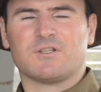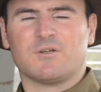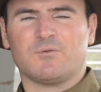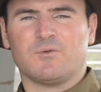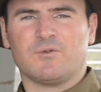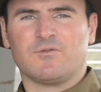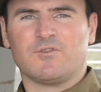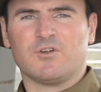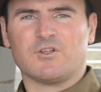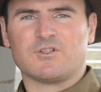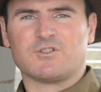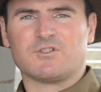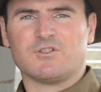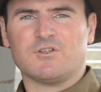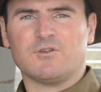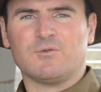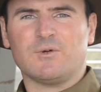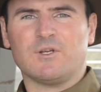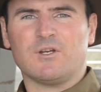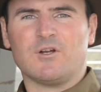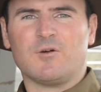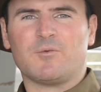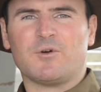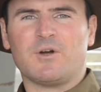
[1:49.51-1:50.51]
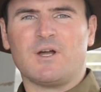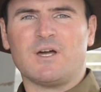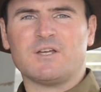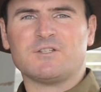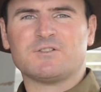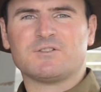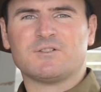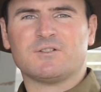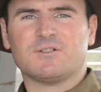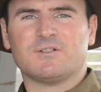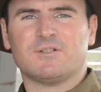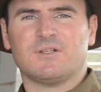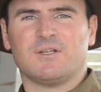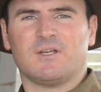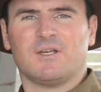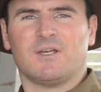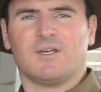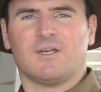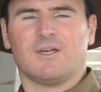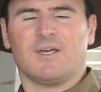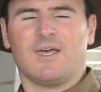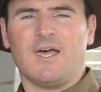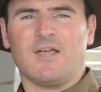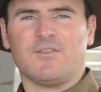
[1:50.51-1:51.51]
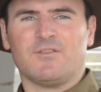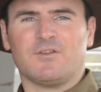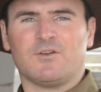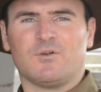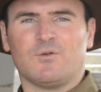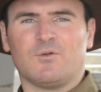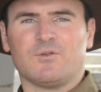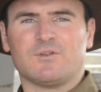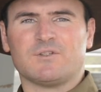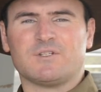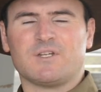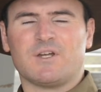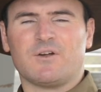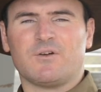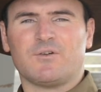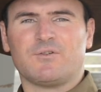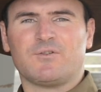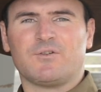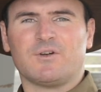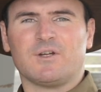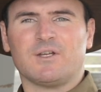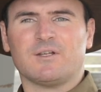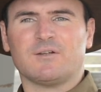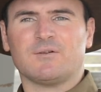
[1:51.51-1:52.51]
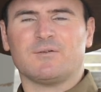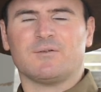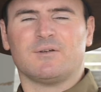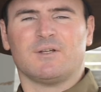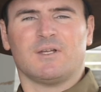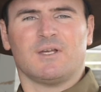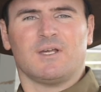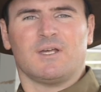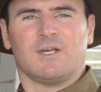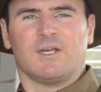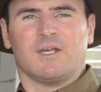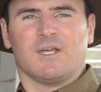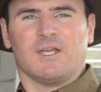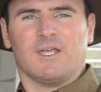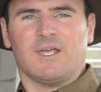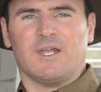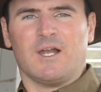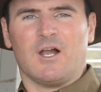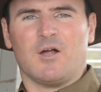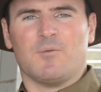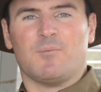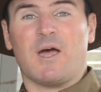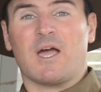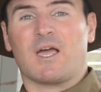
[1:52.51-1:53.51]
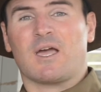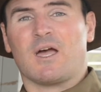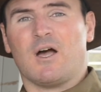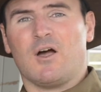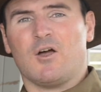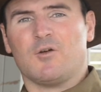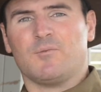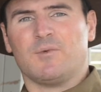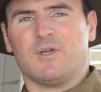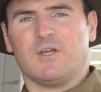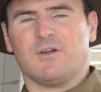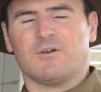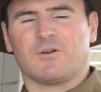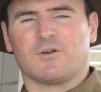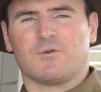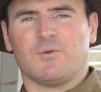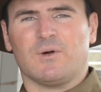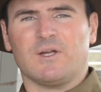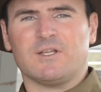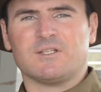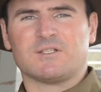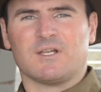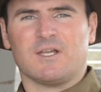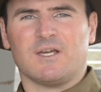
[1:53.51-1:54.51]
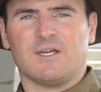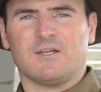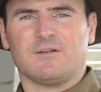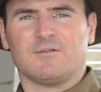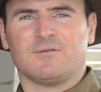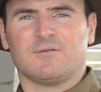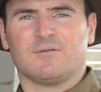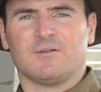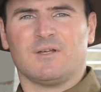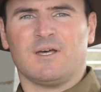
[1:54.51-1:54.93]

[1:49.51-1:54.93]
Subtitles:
So we've got two in operation out in the Northern Territory, and back home here in Queensland,